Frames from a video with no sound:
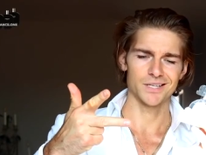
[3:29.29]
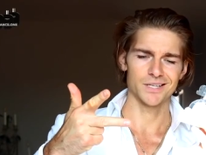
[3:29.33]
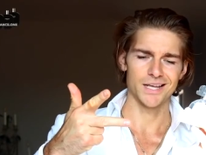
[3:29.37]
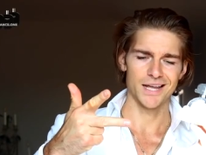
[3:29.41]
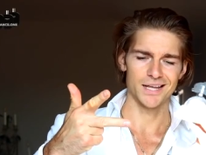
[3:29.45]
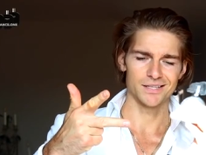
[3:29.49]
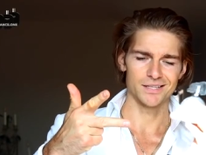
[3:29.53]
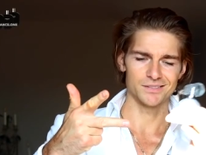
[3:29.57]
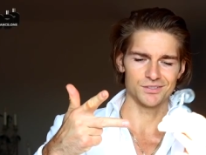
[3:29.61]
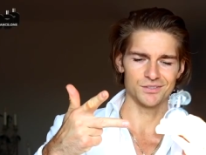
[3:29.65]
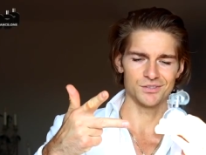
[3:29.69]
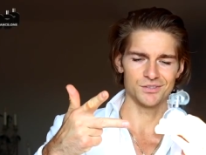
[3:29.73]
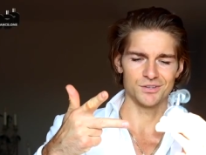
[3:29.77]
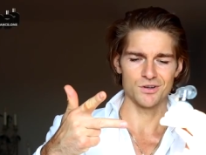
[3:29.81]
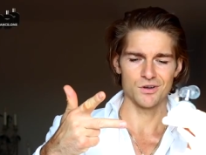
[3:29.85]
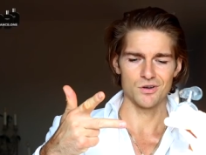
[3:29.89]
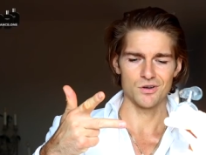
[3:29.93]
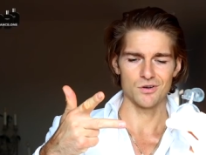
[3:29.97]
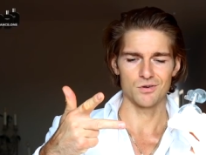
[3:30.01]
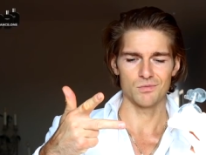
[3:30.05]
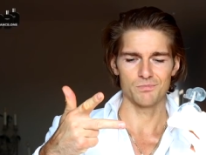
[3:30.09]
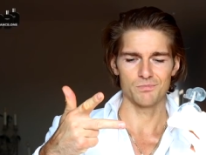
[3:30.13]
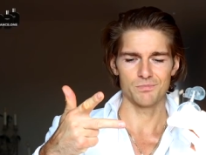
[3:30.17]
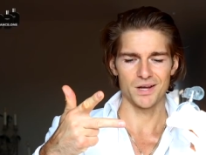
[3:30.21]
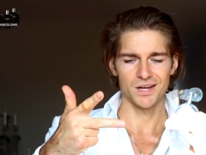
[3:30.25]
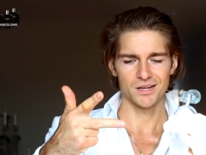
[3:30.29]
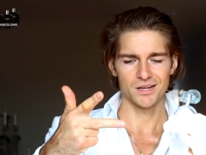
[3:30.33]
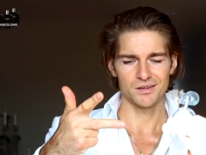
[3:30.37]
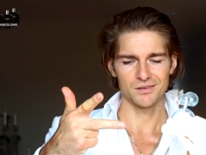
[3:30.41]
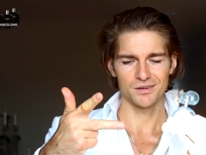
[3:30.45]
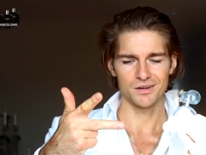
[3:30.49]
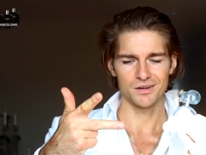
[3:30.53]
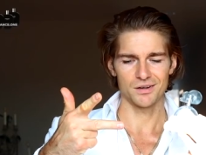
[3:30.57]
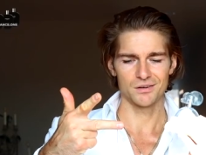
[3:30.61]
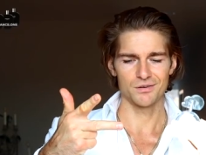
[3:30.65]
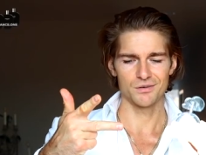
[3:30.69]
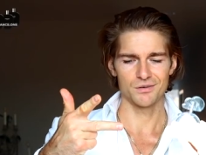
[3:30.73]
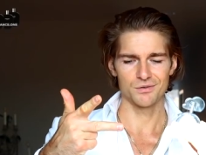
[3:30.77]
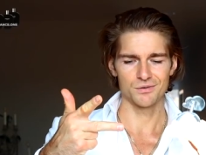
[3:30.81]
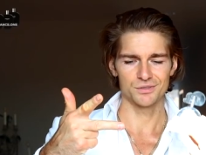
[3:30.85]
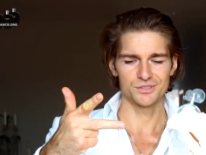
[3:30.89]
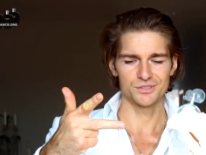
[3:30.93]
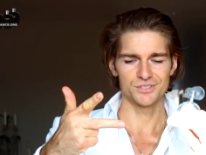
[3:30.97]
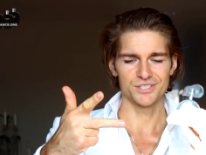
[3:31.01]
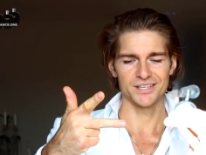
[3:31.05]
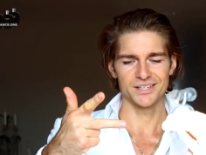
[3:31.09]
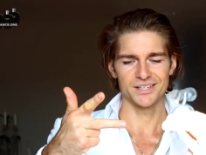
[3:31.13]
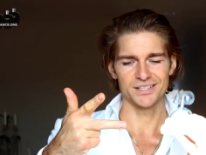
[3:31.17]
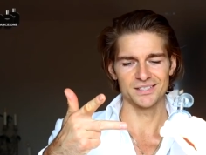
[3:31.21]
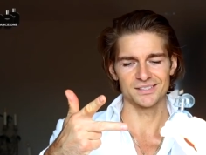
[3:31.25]
as you know, Baccarat
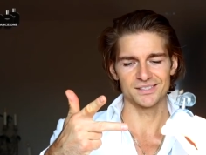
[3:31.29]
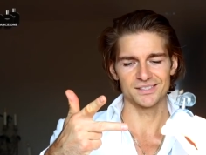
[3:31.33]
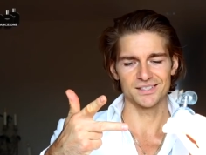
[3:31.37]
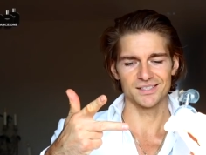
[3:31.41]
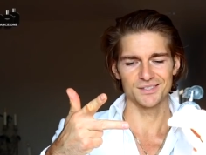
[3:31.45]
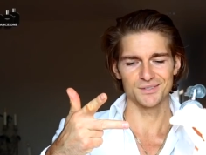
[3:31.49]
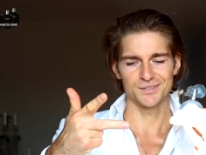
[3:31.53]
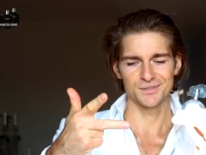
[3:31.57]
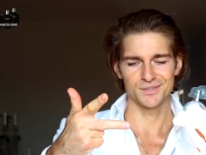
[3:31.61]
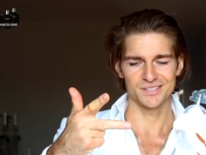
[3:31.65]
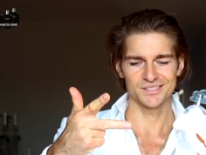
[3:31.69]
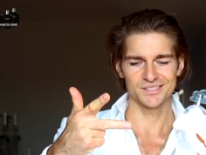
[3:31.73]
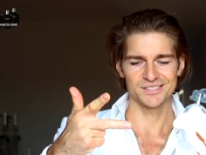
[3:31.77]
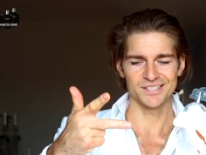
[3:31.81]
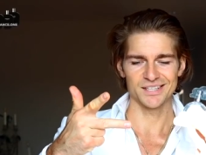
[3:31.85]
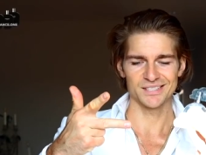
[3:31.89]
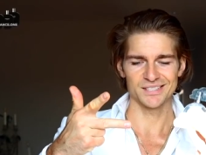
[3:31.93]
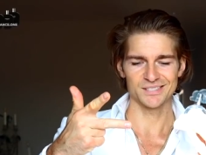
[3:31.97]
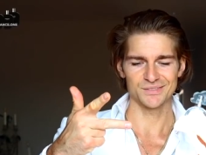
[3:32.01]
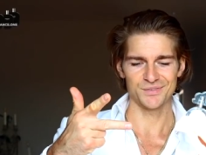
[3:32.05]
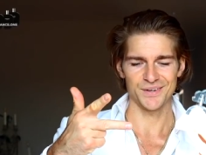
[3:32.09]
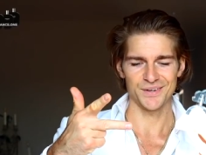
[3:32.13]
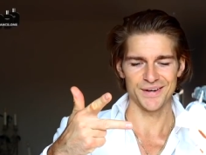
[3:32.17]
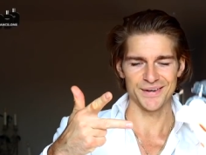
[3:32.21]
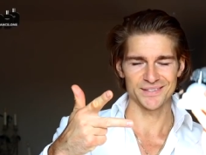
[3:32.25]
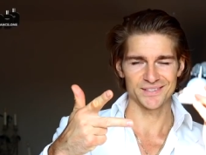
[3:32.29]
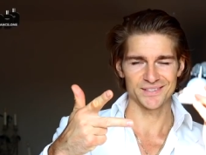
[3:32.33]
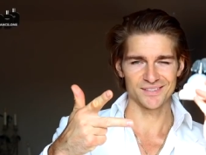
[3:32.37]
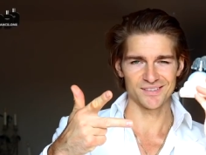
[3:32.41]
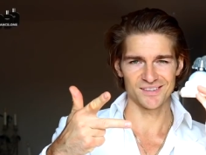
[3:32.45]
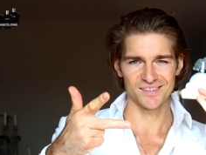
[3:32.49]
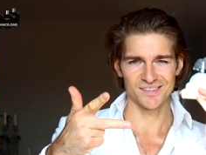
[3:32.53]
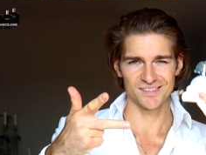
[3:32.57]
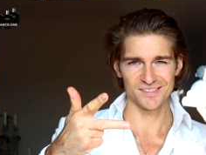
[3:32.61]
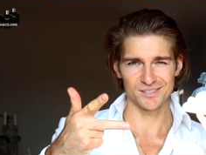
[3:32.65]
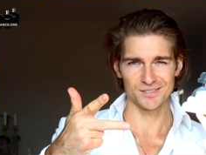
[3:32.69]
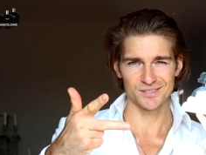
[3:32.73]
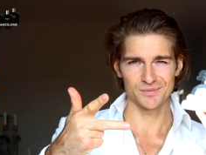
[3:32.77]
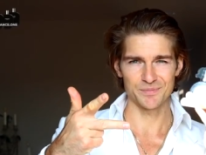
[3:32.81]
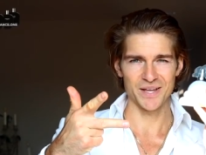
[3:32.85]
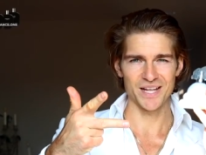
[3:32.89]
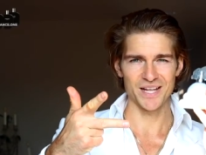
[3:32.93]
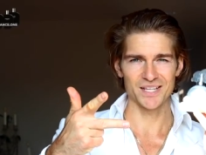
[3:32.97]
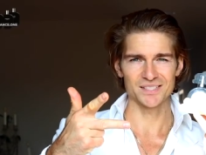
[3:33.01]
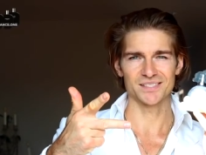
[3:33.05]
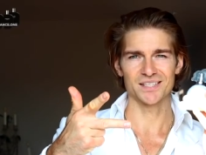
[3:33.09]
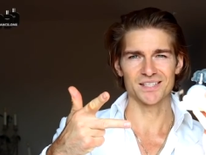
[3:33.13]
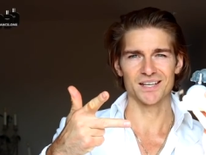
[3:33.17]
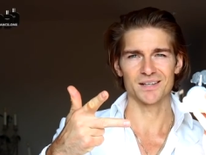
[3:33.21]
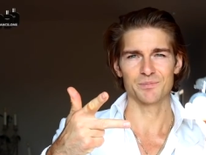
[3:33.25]
Rouge is a unisex fragrance and this
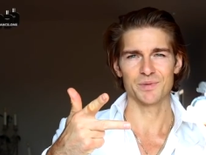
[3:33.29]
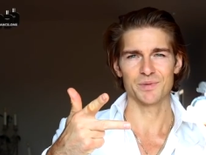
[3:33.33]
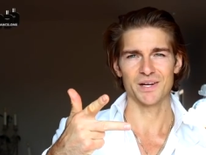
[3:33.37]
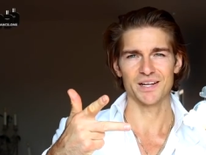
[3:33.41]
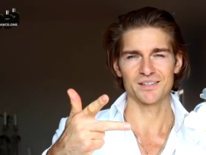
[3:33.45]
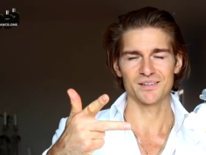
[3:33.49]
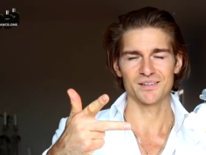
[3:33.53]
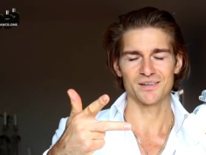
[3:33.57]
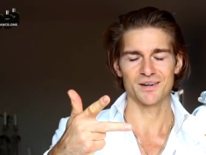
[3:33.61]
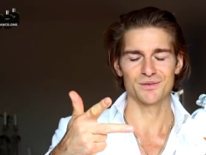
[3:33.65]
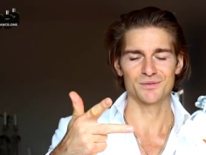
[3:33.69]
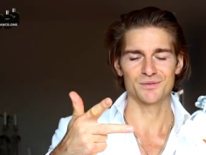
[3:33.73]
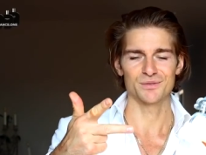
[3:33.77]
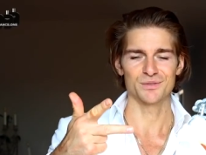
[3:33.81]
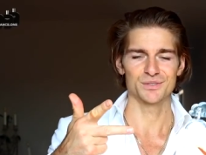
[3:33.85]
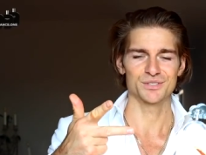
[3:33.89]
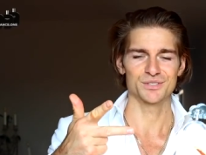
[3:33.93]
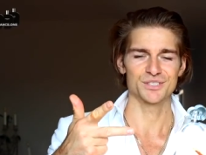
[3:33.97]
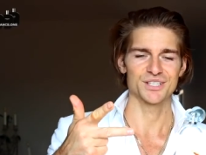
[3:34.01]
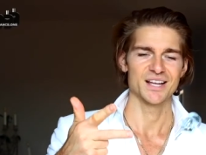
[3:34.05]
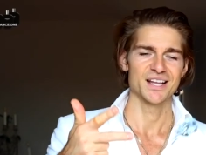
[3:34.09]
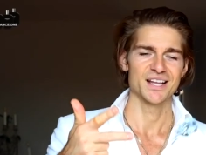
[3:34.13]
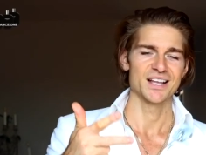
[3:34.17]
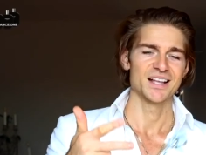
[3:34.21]
smells like Baccarat Rouge.